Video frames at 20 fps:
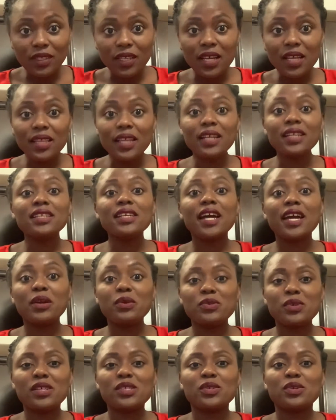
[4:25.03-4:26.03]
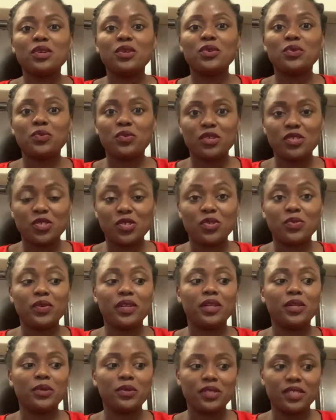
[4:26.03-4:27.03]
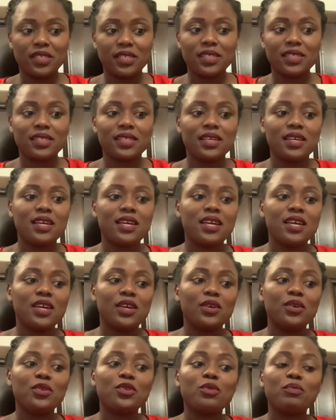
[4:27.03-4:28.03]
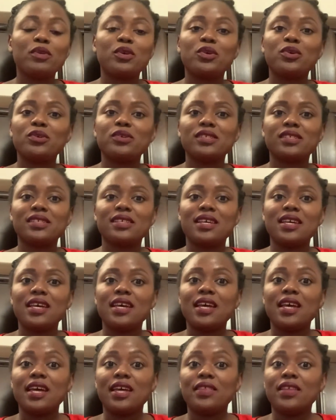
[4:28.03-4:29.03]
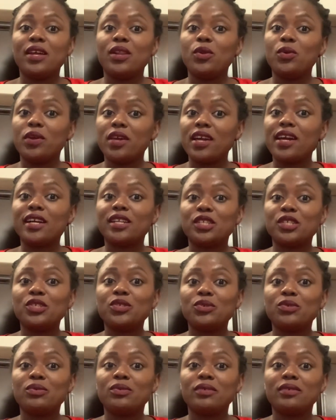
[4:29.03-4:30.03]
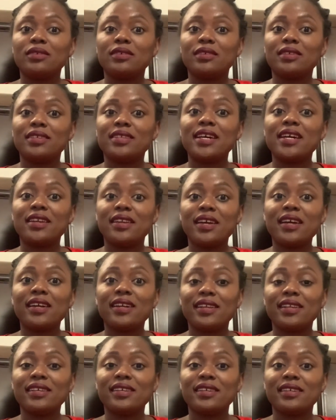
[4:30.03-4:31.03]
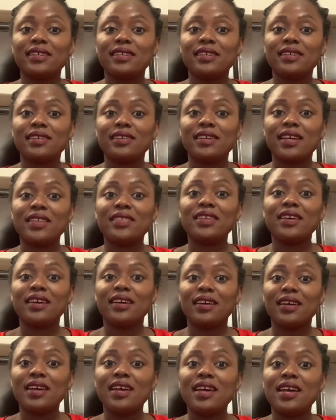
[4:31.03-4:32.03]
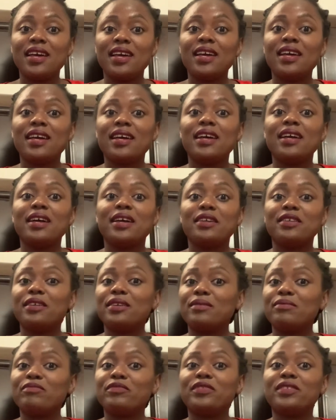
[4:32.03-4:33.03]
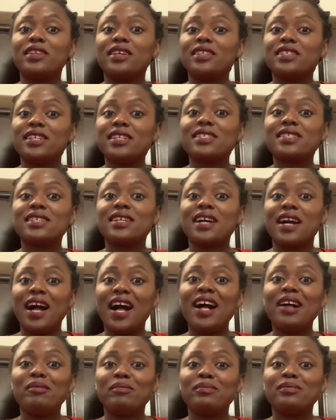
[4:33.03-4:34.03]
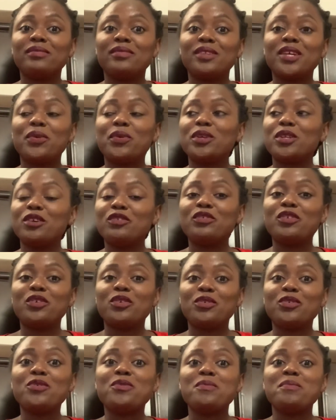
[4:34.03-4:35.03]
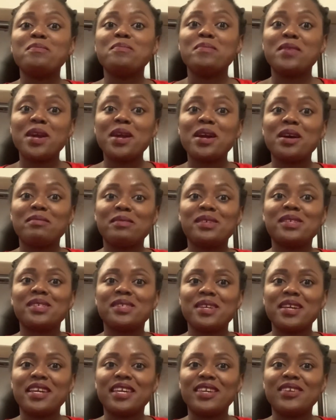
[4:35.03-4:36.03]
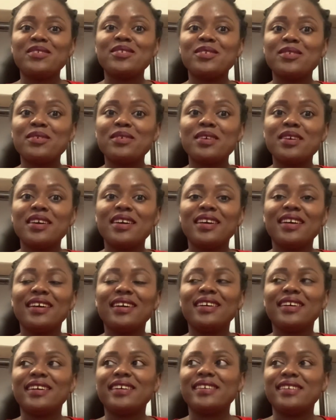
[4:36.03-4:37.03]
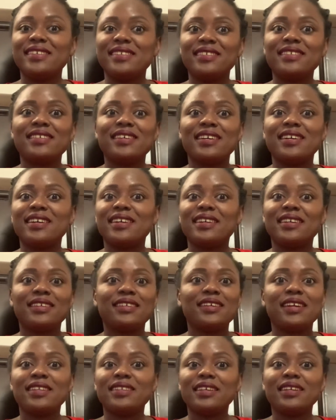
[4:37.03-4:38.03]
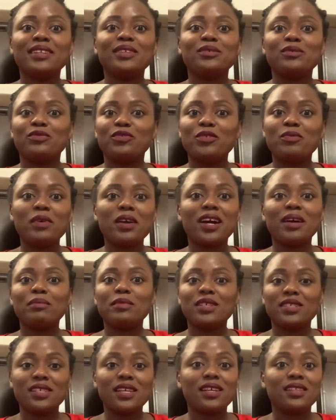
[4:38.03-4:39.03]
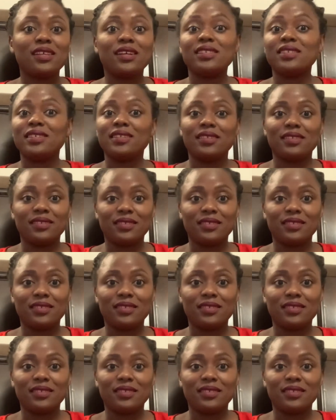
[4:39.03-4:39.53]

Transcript: that guy who's asking you question will notice, you know, because they're looking at you directly, and they're just calm. They're waiting for you to make a mistake, you know. And then if you make a mistake, that's it.